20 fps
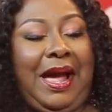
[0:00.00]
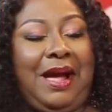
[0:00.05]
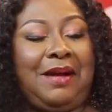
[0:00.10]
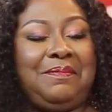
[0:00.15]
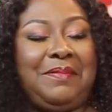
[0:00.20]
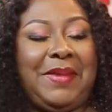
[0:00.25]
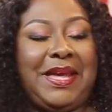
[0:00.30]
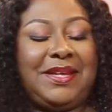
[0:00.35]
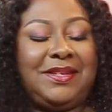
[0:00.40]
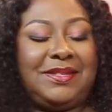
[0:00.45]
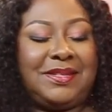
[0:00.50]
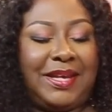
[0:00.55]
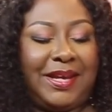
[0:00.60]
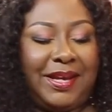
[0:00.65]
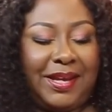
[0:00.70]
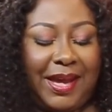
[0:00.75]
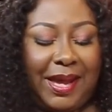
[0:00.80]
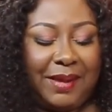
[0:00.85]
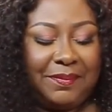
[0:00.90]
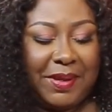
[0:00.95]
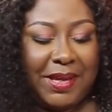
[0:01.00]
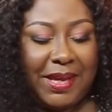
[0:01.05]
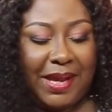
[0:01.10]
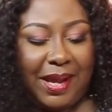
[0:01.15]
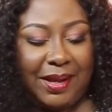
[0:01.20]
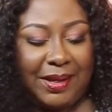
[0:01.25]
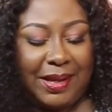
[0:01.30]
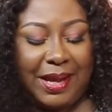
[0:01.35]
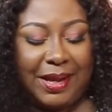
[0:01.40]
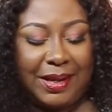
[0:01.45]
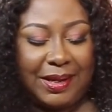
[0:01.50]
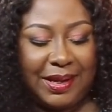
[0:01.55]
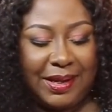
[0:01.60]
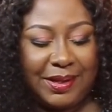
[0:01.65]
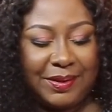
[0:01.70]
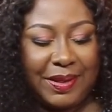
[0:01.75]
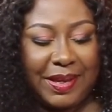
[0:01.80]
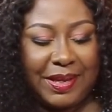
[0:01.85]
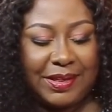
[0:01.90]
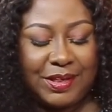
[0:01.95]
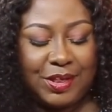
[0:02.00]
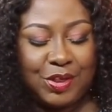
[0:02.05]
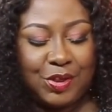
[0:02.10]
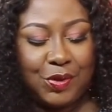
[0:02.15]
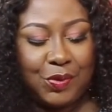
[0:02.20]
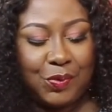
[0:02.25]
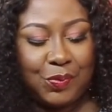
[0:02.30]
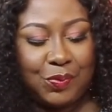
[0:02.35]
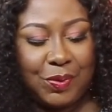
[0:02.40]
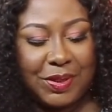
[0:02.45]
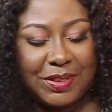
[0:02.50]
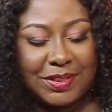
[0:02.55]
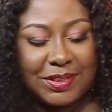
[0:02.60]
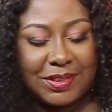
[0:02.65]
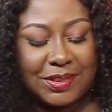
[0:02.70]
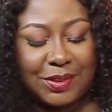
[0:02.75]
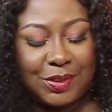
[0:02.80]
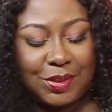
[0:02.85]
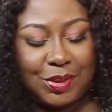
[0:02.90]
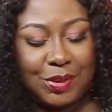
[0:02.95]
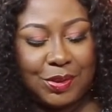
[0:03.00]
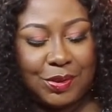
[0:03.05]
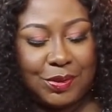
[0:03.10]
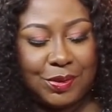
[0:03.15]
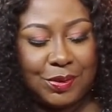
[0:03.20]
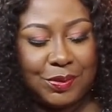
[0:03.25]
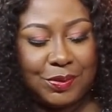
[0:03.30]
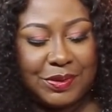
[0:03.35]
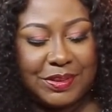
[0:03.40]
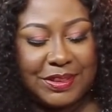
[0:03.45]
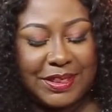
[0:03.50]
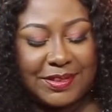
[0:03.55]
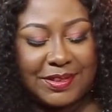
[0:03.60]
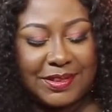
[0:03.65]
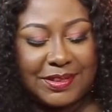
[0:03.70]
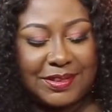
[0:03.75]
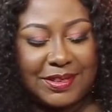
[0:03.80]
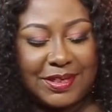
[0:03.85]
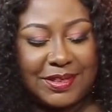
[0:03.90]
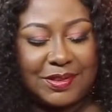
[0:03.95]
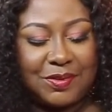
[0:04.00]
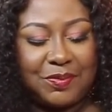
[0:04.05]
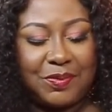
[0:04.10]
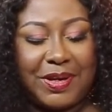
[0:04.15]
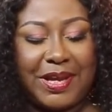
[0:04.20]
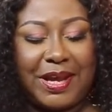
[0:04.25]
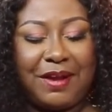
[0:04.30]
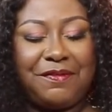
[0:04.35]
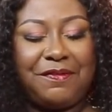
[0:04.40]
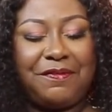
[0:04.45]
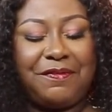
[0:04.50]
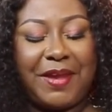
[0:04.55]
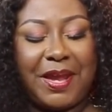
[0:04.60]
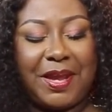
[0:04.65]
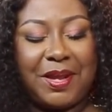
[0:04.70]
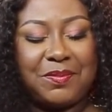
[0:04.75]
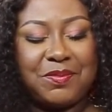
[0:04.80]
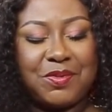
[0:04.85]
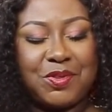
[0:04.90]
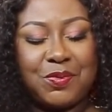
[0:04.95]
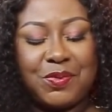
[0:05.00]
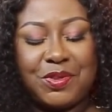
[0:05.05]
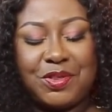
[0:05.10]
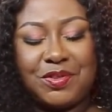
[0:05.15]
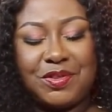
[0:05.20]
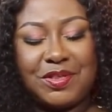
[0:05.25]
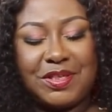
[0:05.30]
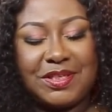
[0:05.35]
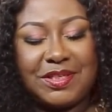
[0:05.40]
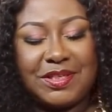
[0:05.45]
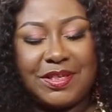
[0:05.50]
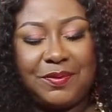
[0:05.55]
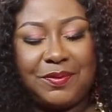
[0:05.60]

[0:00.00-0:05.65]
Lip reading: Amazing. I mean, I what you just reaffirms, what you just